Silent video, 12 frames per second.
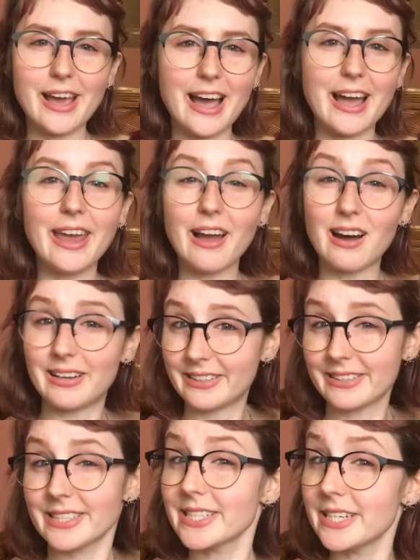I
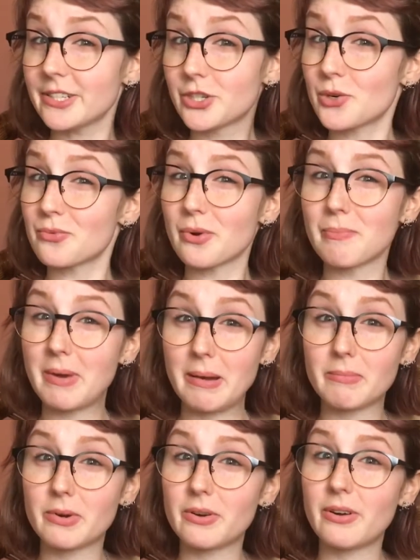honestly don't
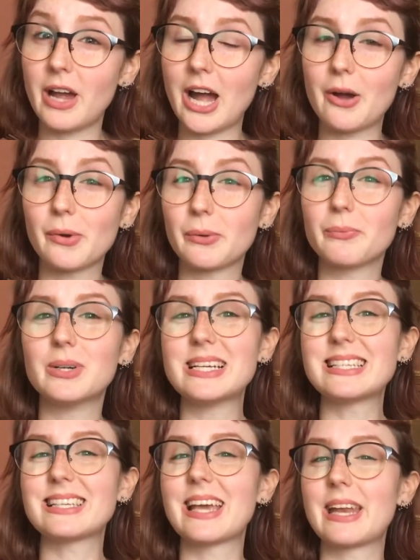remember how it
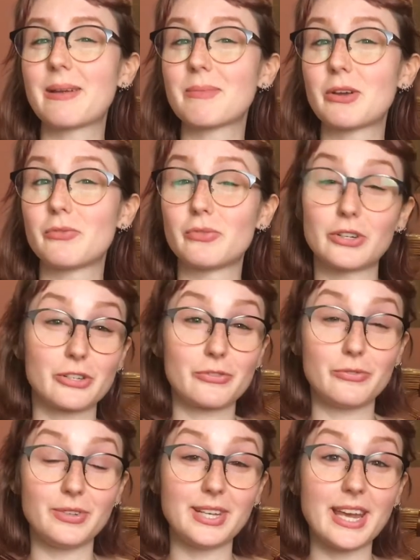was getting my first
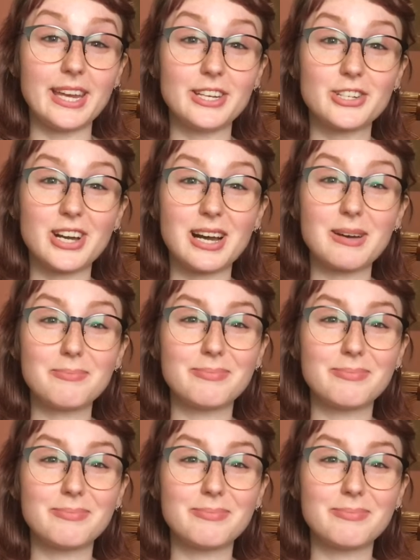VA job,